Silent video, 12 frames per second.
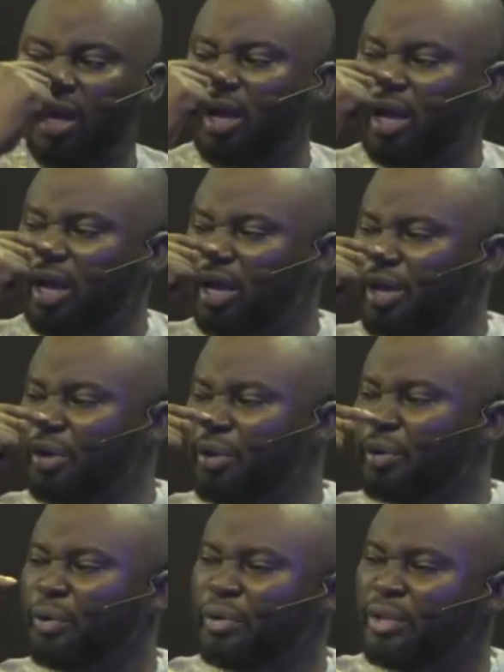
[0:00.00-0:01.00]
You know,
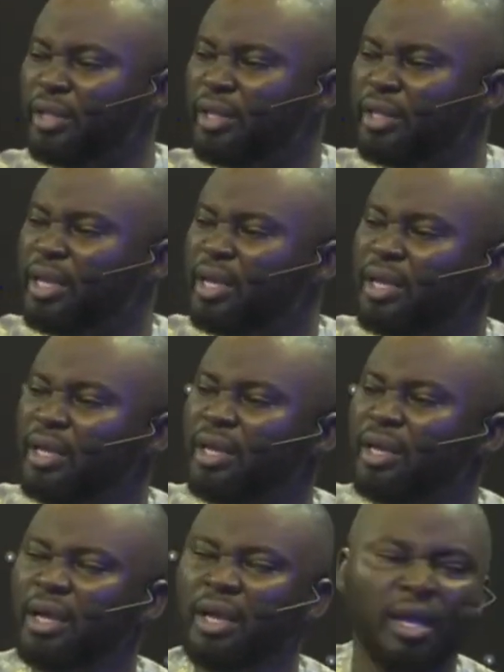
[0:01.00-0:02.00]

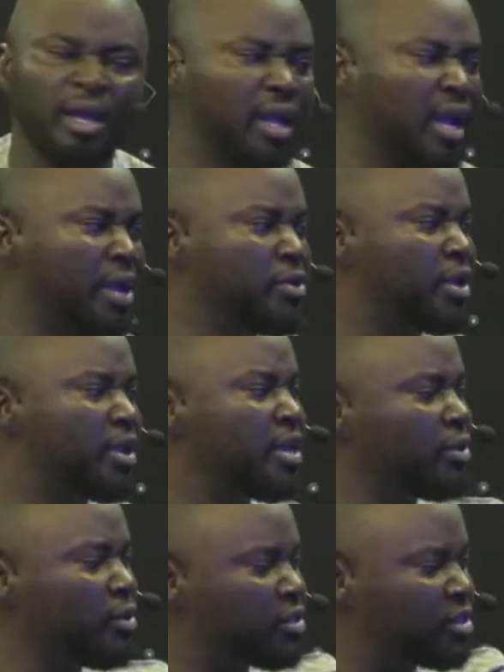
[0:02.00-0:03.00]
can you kick
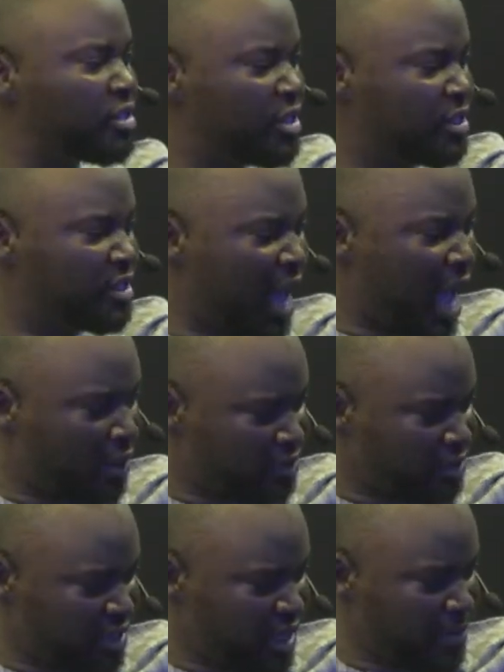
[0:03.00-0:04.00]
those cheeks out
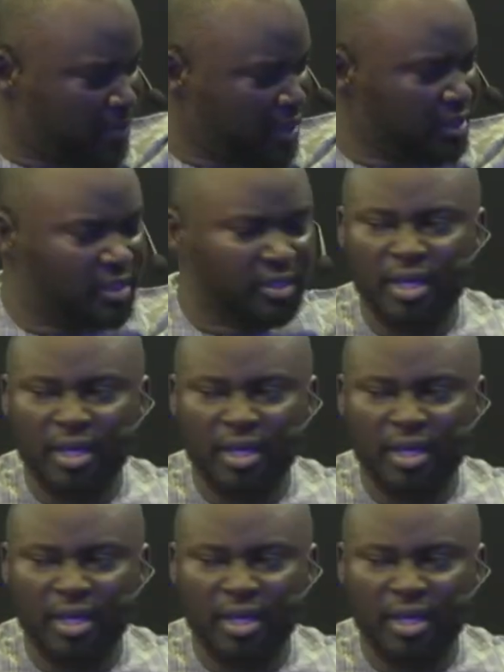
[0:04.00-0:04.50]
there, please?